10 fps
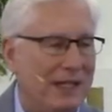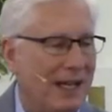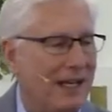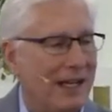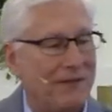
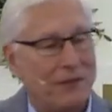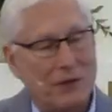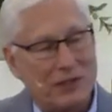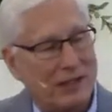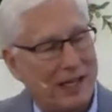began, he had,
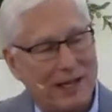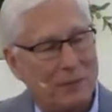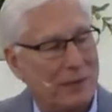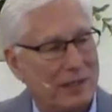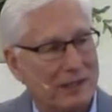fortunately had
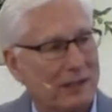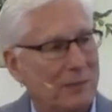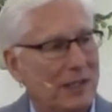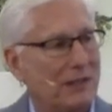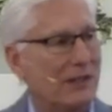one good
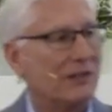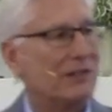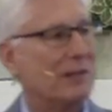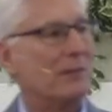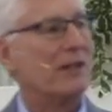mentor who
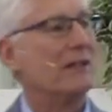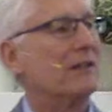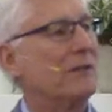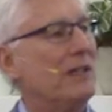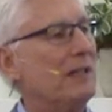said, Martin,
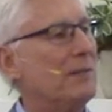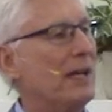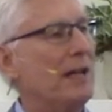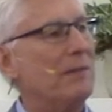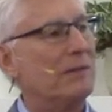go read the
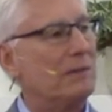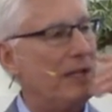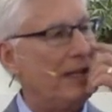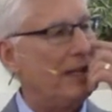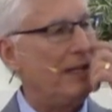Bible,
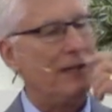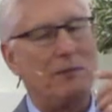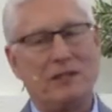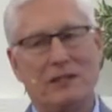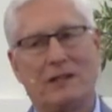read it in the
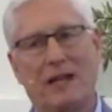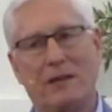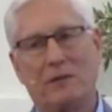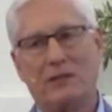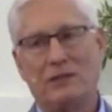original
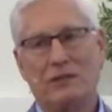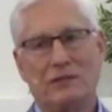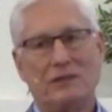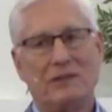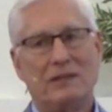language.
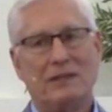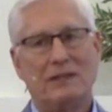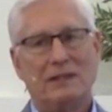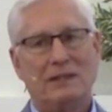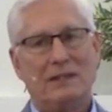
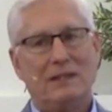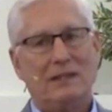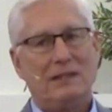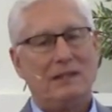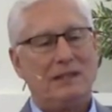
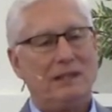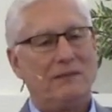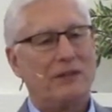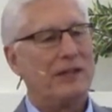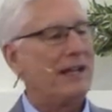
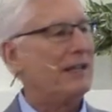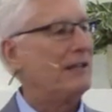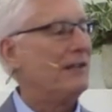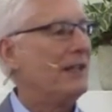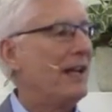You've learned how to
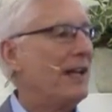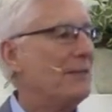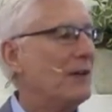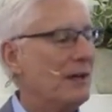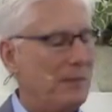do that.
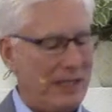Martin